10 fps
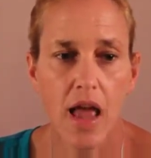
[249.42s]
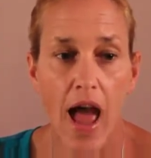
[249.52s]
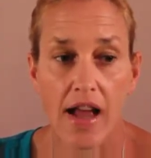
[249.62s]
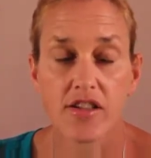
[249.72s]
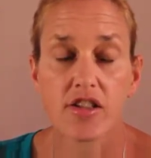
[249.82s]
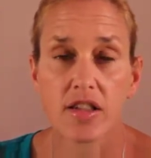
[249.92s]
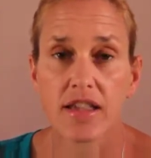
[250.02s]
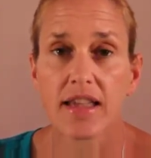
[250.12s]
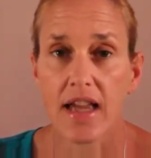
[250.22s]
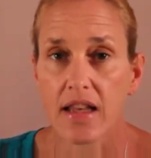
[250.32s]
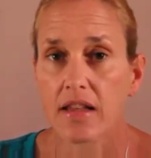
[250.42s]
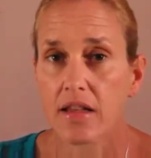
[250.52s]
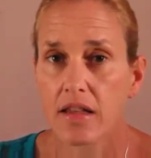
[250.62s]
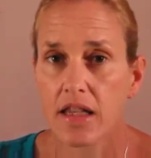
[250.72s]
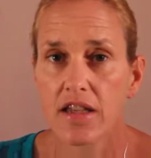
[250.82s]
actually get
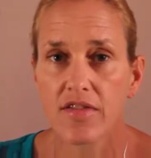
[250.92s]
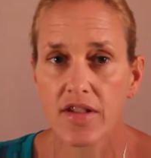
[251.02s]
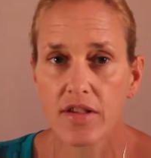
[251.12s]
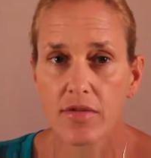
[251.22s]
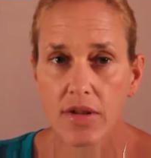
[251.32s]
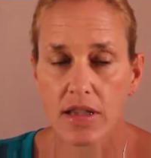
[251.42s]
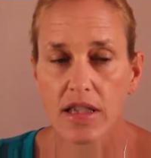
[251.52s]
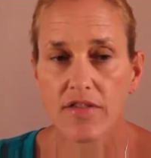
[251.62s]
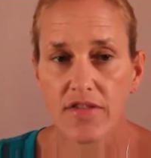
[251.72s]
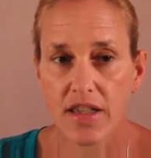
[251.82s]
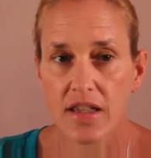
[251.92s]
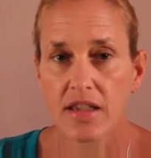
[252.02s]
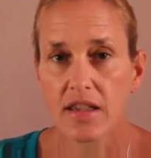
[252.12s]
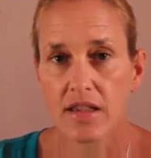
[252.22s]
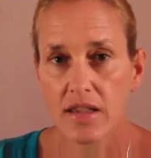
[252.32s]
even relief
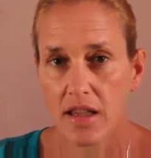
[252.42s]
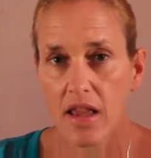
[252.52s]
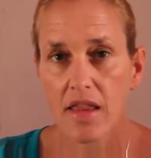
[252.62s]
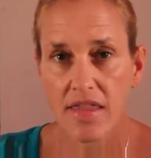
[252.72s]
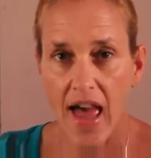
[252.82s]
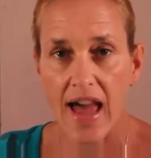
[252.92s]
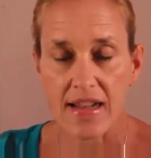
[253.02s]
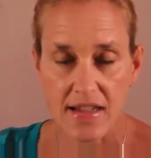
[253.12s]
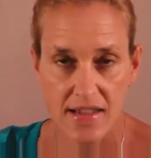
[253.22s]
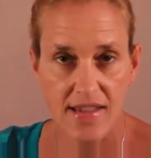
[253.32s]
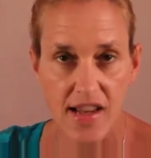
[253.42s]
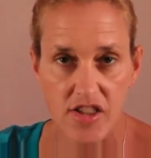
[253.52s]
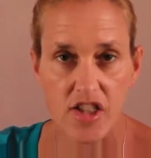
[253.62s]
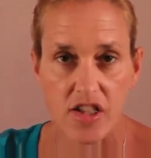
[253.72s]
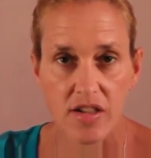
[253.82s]
in that
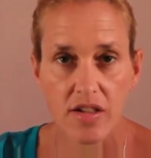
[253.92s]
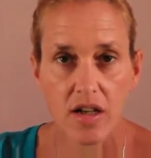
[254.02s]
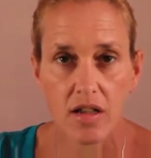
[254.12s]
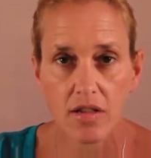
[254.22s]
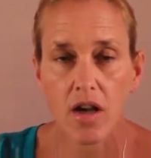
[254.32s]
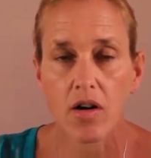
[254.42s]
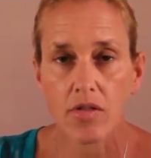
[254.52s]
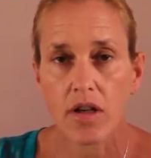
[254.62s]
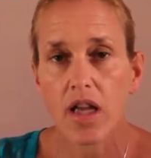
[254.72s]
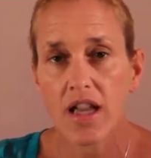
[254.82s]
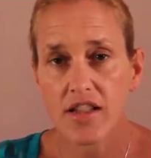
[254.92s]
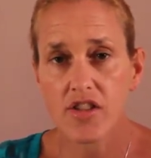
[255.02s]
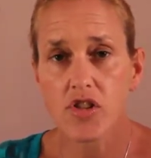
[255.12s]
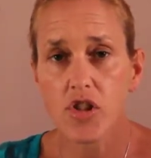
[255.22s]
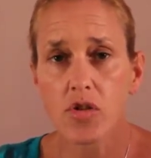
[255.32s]
session alone.
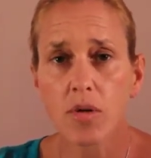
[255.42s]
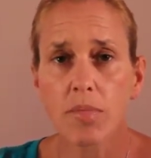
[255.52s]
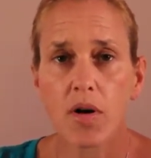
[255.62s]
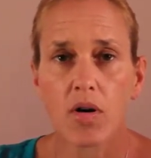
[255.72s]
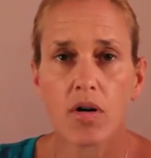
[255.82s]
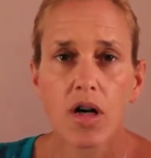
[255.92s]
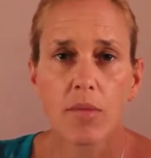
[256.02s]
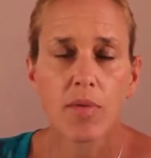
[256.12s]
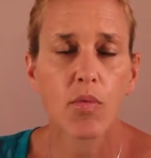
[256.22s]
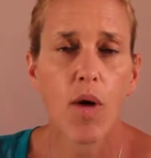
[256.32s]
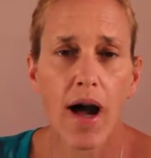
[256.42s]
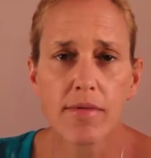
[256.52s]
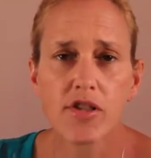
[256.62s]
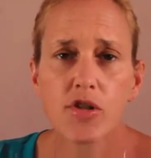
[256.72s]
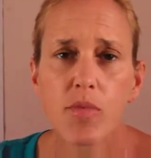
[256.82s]
It's doable, but why
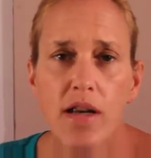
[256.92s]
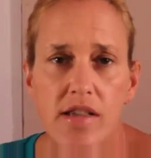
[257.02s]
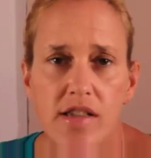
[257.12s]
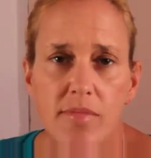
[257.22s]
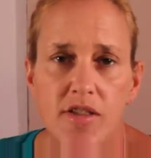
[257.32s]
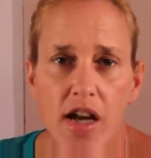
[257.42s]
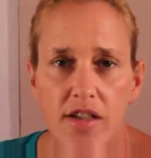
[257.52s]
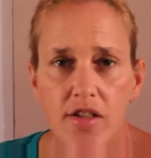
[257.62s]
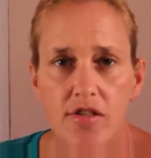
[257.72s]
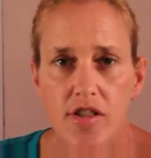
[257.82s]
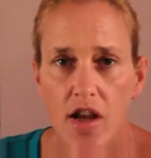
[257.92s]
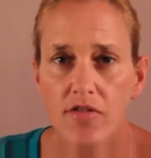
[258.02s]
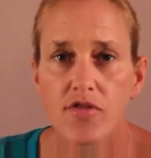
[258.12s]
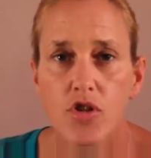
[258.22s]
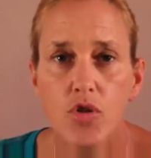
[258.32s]
would you want to subject
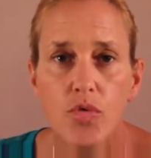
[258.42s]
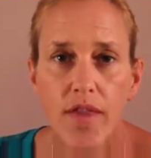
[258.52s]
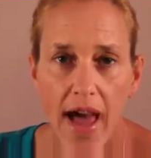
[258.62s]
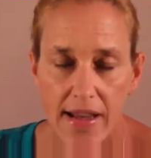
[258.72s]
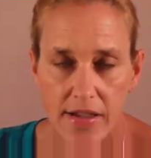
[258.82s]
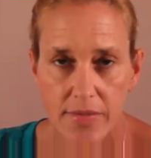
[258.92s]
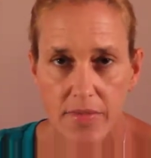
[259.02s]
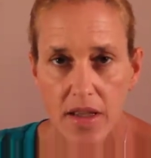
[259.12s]
yourself to that?